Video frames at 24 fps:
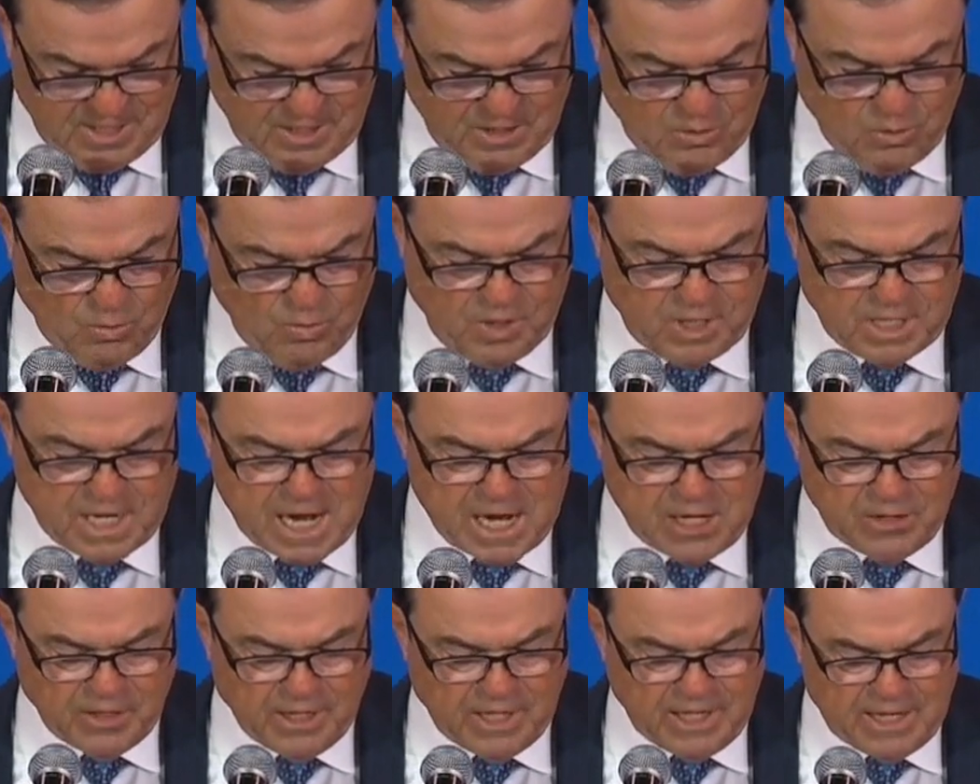We
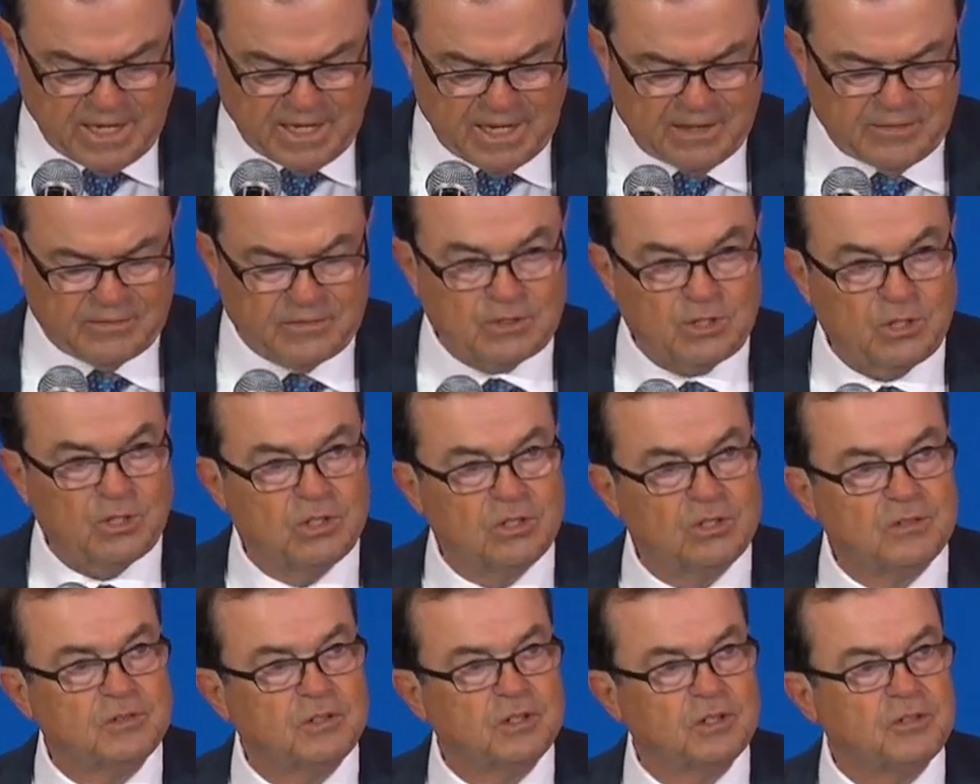now have
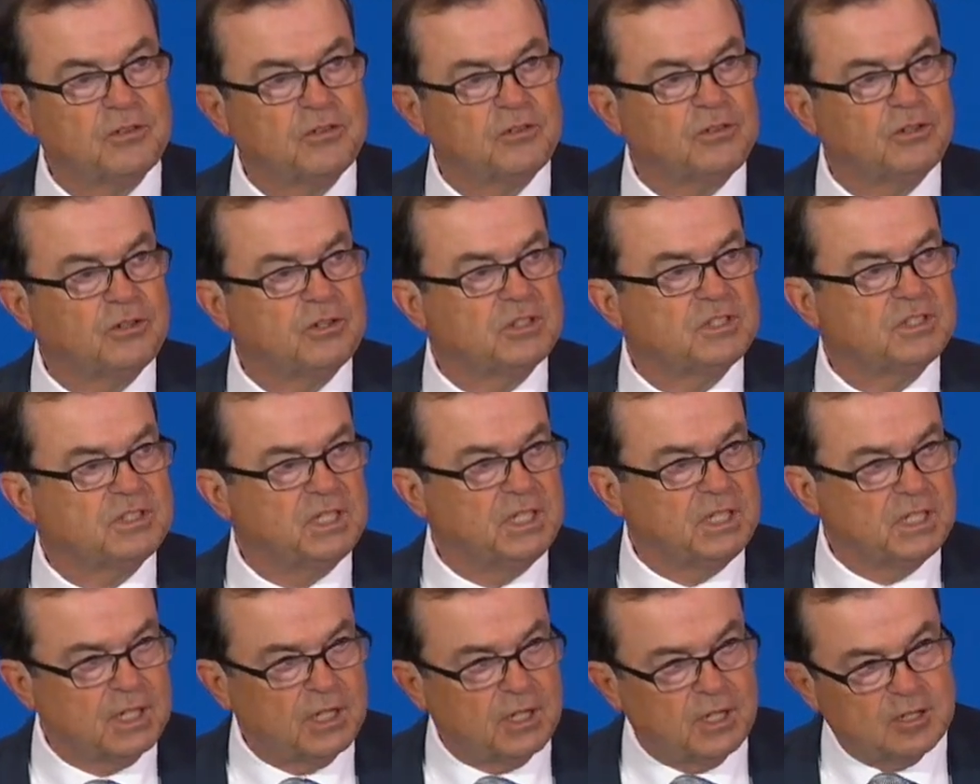over
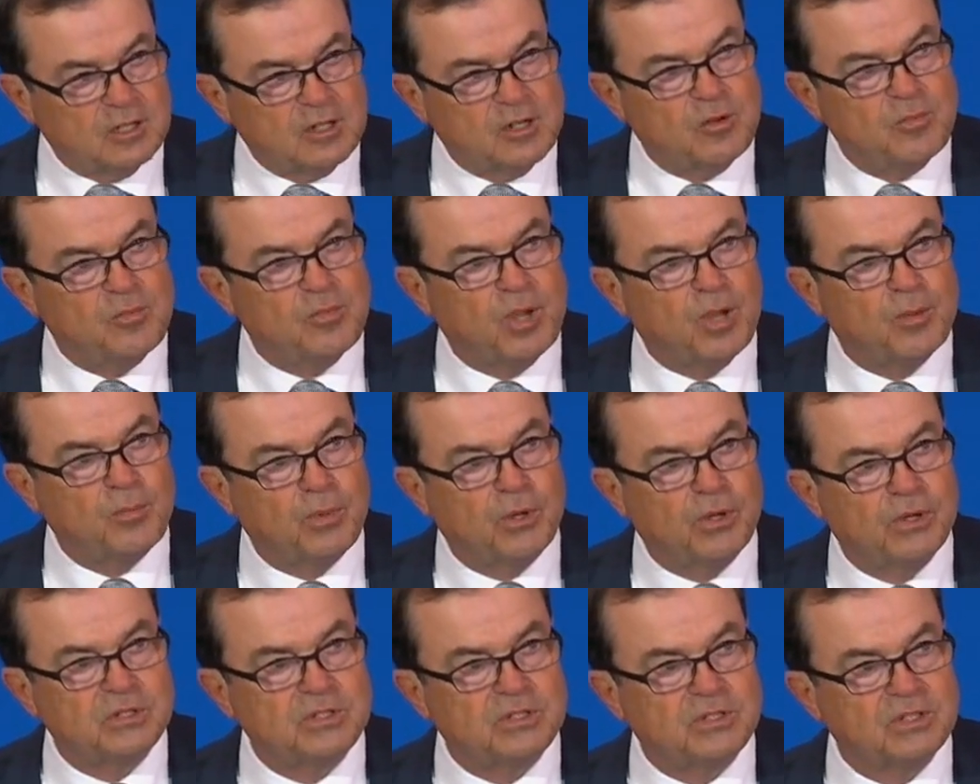thirteen hundred
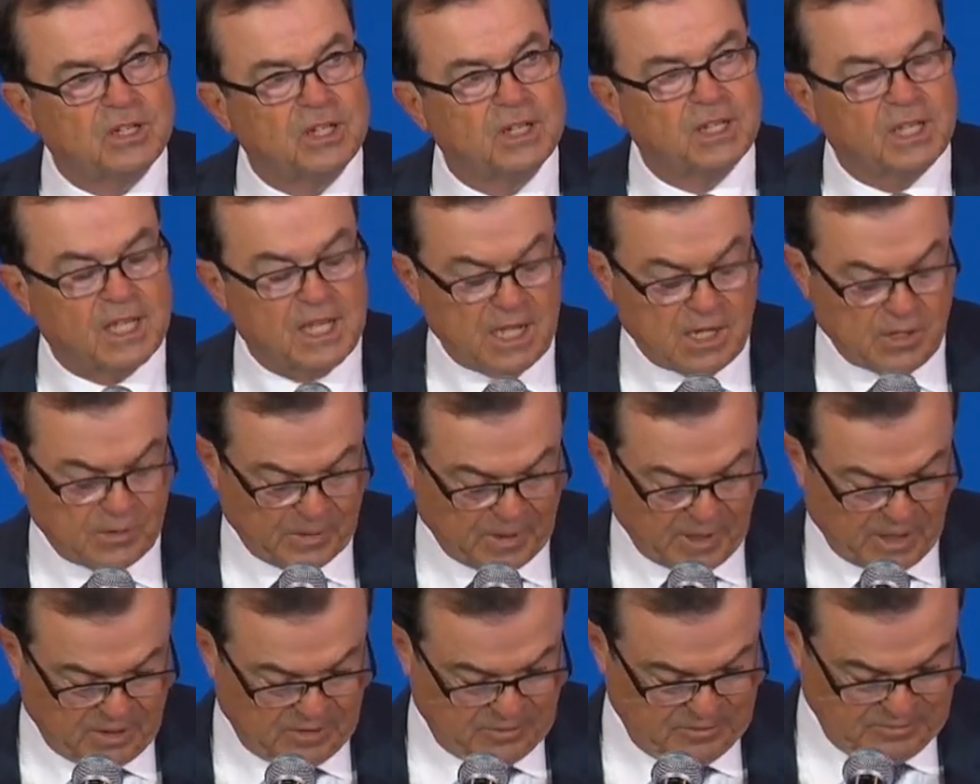members and
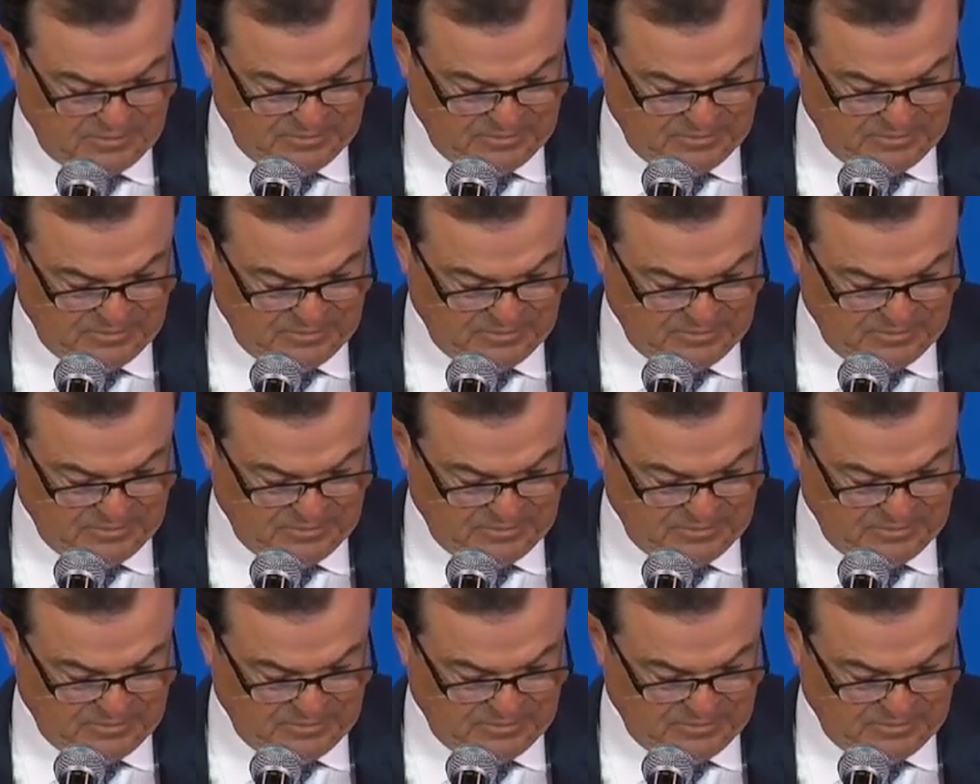counting.